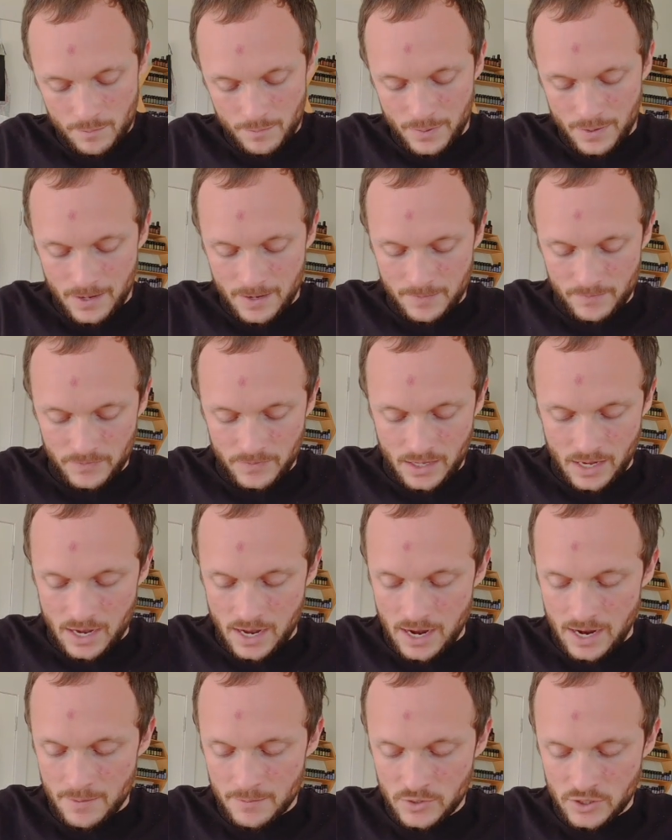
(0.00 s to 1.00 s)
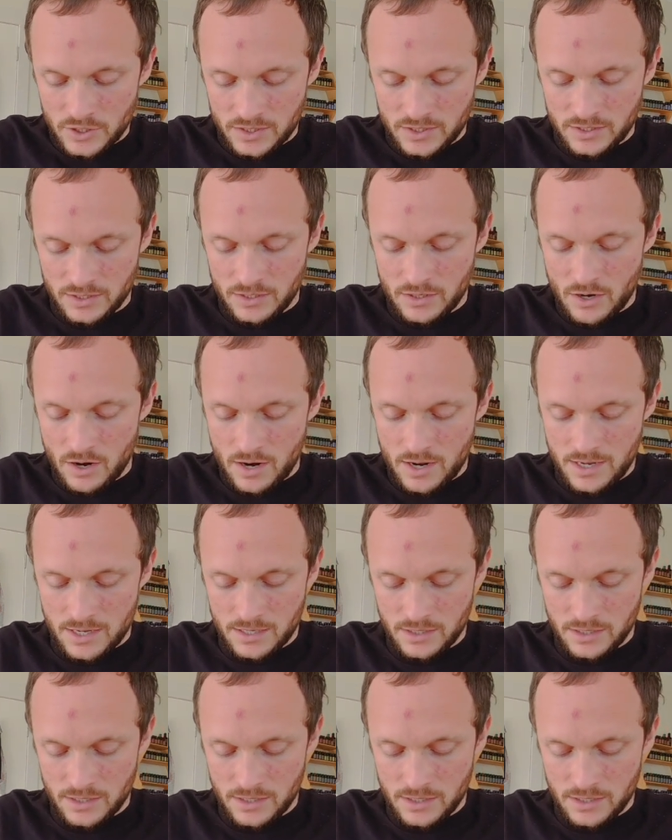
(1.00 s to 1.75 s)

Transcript: but I'm just not